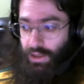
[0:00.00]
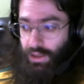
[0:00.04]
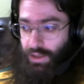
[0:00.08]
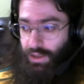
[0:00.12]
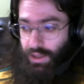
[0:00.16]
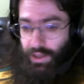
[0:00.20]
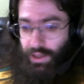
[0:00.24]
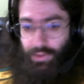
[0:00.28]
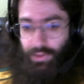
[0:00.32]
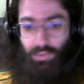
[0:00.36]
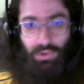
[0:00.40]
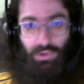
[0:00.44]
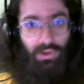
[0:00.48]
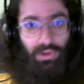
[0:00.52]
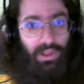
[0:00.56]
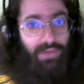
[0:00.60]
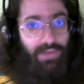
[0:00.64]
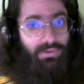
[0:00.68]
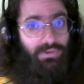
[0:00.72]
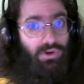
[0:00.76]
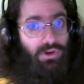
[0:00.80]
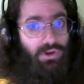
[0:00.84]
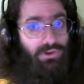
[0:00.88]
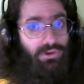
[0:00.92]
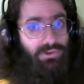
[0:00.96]
will
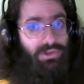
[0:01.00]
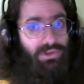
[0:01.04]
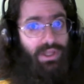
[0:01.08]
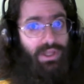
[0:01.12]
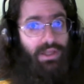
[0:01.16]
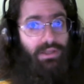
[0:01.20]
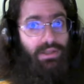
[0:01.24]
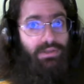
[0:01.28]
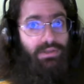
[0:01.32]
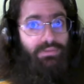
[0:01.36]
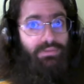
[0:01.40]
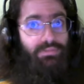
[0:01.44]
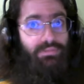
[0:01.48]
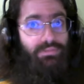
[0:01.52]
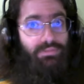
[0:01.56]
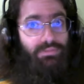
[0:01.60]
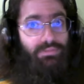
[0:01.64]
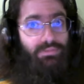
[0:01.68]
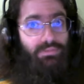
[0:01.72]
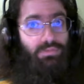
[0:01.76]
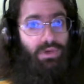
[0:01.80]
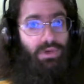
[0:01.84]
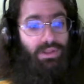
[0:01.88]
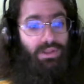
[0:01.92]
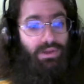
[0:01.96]
never understand
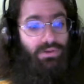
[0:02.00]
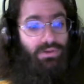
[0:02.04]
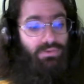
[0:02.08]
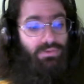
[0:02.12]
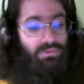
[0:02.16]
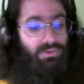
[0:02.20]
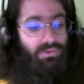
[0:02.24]
why they don't